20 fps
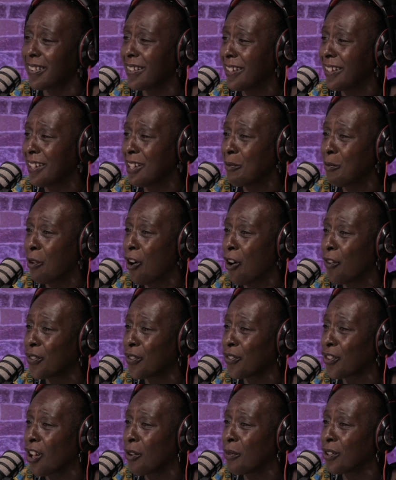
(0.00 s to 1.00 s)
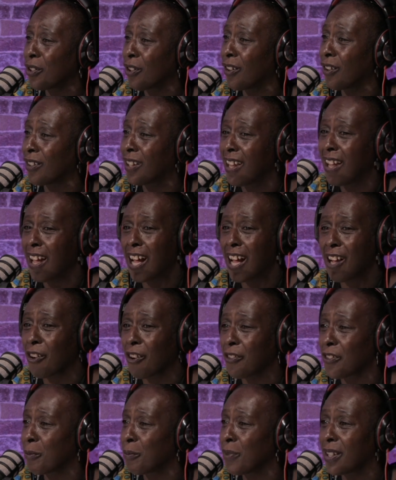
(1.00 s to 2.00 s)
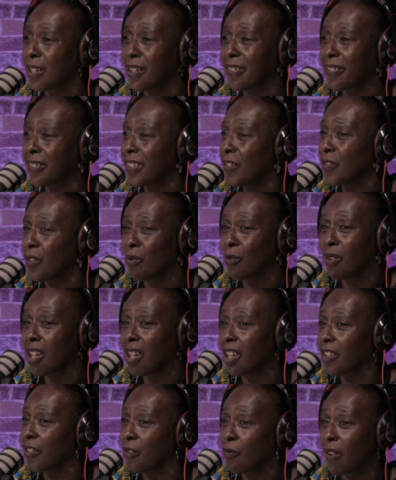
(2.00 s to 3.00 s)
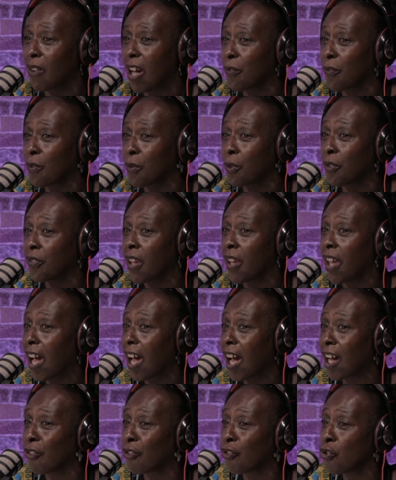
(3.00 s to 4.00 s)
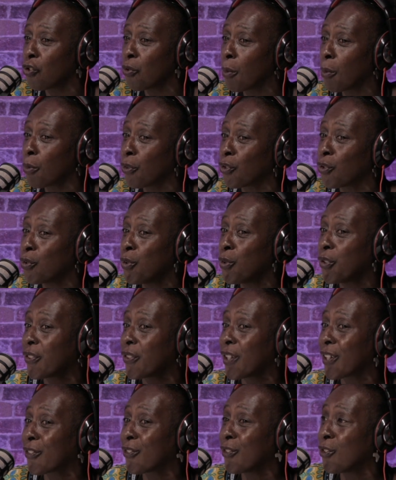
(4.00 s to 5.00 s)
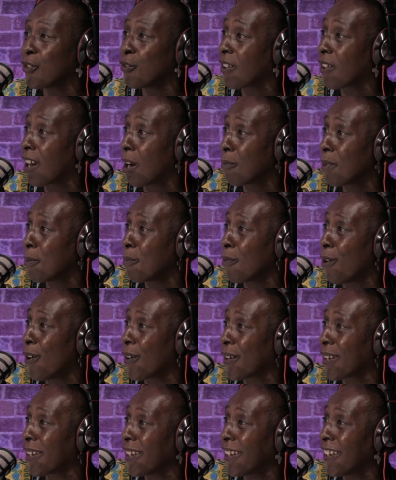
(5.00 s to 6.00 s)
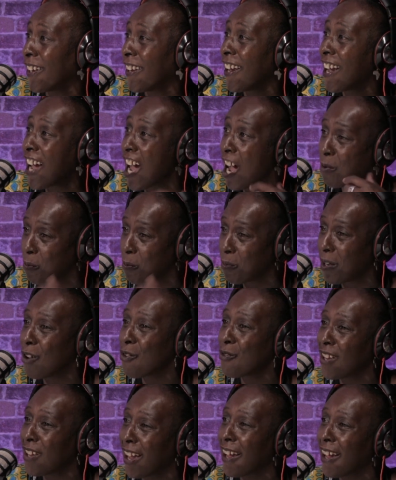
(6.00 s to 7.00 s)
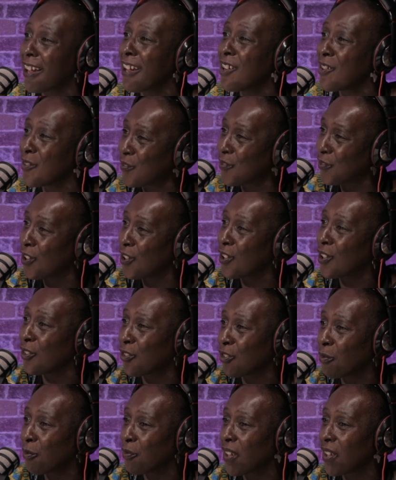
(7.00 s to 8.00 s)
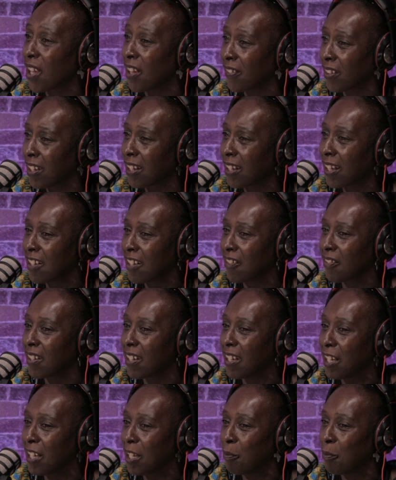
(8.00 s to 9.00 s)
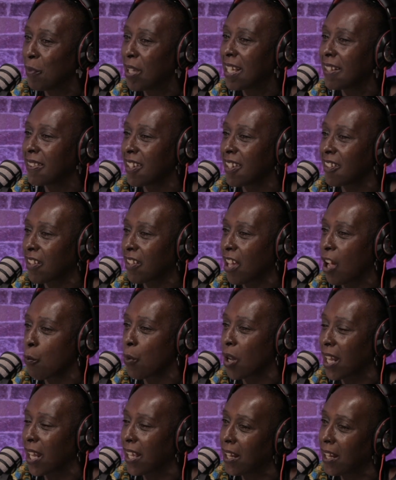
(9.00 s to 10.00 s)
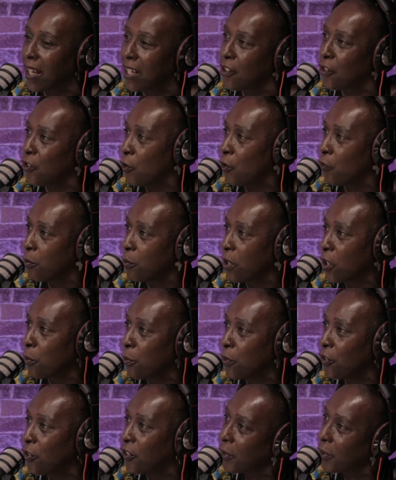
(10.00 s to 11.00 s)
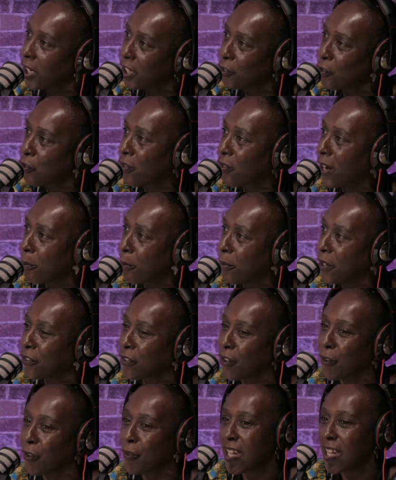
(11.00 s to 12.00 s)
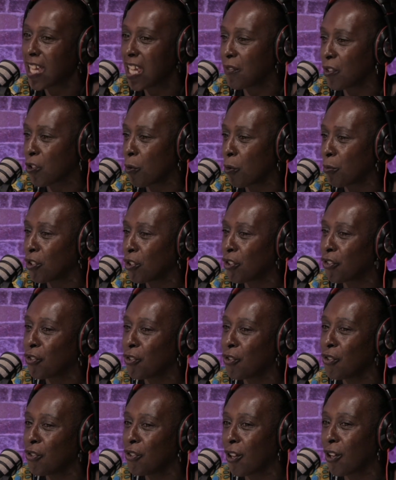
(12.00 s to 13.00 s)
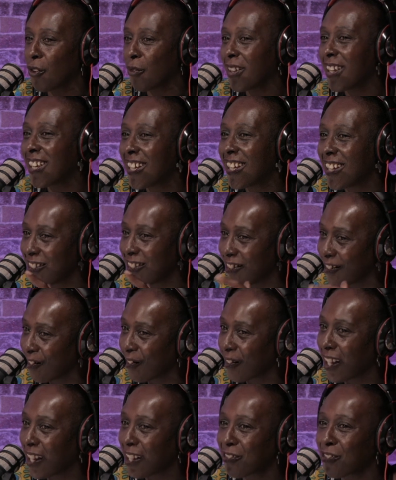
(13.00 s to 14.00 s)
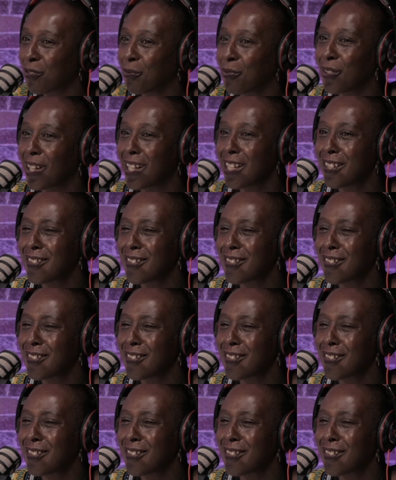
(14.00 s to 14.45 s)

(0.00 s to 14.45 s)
offers going on. I got the biggest giveaways and raffles. And true, I was too sick to do Granby Market. I'm about, flogging some things in a nice discount way like I like to do for my community when I do Granby. So if you come to the studio, you'll get some nice